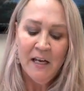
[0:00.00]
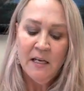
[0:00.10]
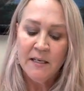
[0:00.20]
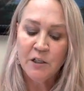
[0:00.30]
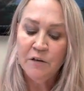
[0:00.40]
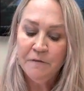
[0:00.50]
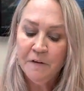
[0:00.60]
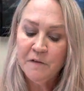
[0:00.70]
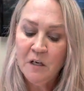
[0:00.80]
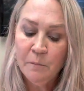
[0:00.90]
Section
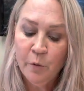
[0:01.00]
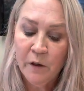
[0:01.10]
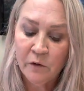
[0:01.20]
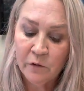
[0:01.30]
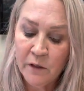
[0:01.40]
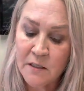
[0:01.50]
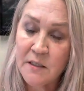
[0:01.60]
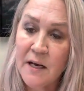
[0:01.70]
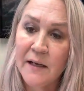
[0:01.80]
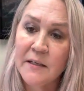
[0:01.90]
15.3,
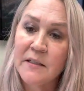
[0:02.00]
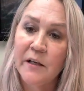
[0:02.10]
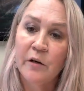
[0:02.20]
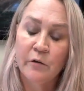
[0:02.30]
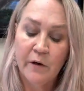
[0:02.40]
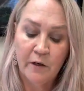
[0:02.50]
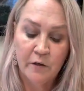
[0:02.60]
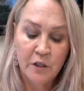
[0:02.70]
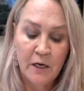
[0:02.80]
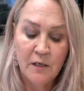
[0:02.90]
status letter and
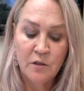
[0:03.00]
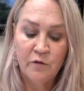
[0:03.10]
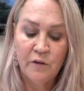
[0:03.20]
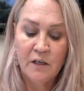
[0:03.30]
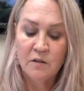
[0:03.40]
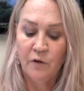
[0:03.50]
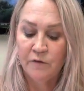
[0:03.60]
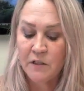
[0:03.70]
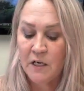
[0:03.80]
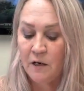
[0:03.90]
record change fees.
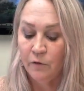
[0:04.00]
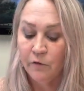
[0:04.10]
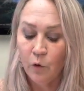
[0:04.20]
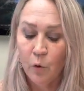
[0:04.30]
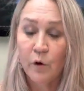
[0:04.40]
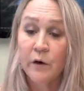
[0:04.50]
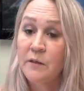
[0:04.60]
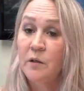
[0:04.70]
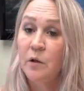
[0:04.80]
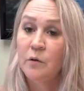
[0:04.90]
15.4
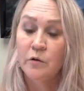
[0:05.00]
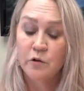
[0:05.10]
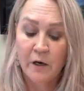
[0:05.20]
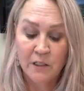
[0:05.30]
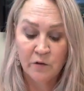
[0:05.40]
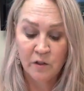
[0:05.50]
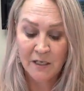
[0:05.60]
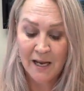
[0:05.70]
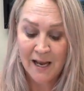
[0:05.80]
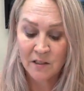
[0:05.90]
is the local transfer
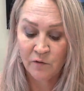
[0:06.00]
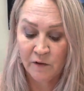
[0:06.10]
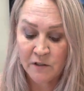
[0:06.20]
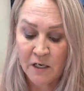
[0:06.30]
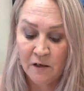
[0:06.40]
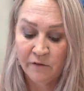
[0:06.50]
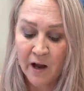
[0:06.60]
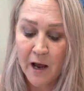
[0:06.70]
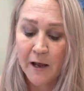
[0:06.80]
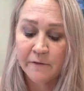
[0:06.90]
tax.
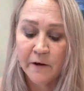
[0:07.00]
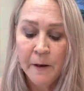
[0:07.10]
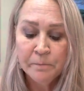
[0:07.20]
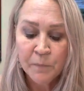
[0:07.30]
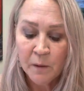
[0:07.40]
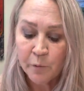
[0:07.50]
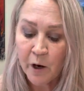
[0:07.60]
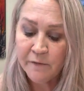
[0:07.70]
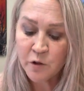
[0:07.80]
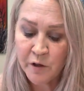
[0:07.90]
15.5,
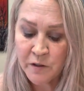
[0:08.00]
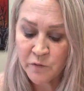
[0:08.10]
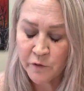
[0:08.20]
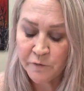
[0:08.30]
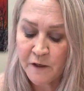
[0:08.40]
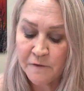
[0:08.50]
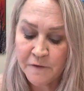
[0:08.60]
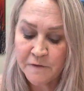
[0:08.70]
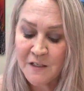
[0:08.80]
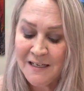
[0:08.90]
private transfer fee.
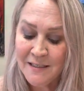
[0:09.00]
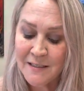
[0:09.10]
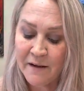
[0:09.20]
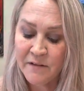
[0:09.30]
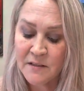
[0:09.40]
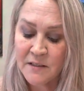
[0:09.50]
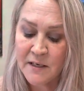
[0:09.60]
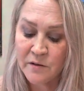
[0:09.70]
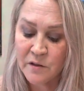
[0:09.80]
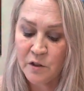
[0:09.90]
15.7,
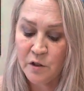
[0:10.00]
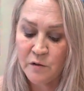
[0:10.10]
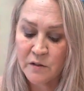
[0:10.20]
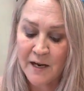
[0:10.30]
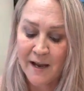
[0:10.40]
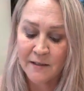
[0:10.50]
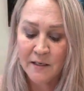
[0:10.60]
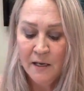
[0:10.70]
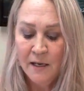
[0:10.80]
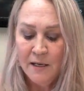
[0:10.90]
sales and use
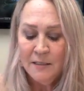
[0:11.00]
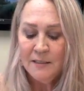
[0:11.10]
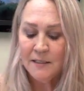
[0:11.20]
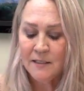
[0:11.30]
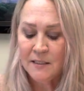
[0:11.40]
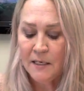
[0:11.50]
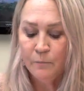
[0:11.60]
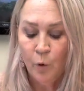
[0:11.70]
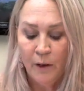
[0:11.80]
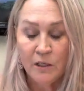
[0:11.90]
tax.
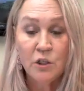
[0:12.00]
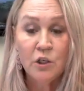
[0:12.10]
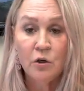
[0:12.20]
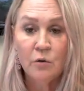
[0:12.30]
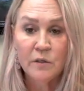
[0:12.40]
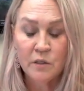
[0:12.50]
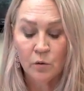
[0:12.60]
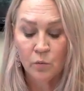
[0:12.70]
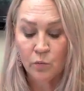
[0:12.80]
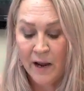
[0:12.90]
16.2 is
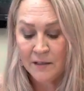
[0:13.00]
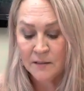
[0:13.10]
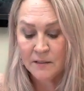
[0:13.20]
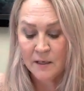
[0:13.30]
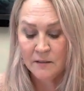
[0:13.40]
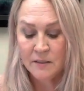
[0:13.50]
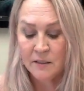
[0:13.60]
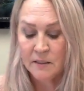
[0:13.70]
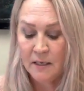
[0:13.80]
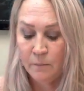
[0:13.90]
the rents, and
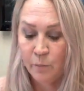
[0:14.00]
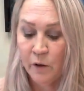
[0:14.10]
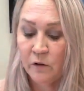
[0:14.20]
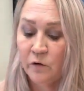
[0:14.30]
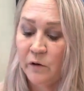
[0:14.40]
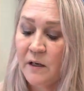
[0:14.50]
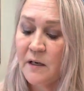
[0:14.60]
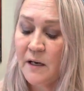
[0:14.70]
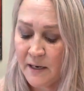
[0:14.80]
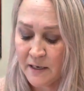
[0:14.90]

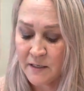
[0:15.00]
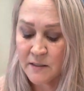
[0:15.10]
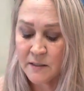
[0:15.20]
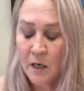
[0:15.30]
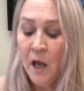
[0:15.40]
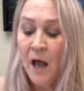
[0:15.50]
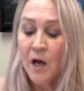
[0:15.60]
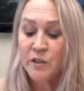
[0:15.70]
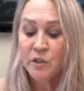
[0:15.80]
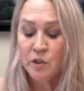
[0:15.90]
16.3 is
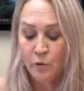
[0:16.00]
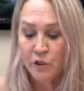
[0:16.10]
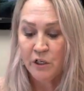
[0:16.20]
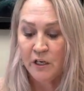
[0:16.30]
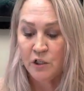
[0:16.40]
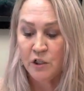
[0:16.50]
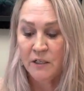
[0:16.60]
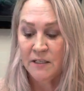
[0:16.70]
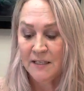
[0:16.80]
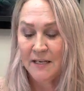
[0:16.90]

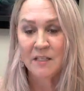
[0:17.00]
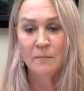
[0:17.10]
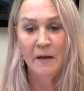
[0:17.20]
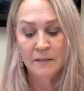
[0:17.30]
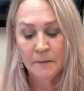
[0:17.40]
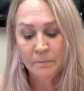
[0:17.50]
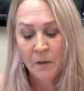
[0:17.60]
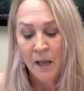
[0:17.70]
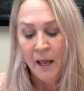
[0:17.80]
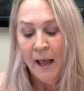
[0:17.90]
association assessments.
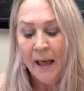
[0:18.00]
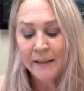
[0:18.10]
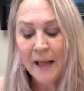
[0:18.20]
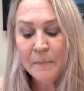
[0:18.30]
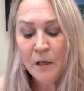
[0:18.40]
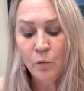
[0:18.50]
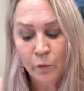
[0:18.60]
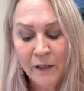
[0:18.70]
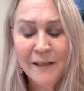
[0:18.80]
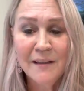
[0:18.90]
And let me
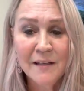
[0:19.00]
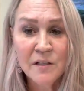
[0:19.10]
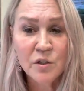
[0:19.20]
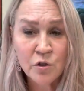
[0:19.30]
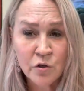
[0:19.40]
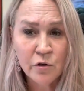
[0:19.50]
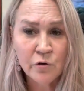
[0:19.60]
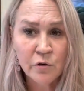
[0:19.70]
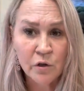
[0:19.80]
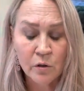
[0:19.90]
read this
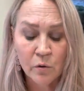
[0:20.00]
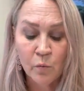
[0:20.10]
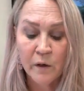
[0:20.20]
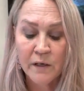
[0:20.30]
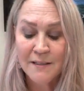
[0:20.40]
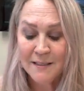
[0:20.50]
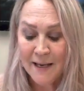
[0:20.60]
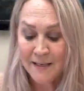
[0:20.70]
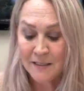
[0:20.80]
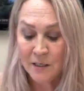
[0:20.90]
to you, what it
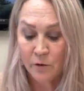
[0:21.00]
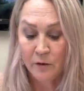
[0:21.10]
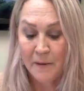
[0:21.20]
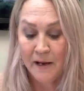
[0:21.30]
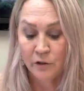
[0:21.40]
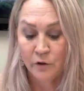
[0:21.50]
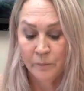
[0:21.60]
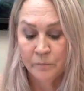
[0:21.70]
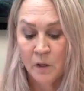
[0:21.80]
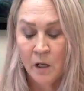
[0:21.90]
says here in the manual.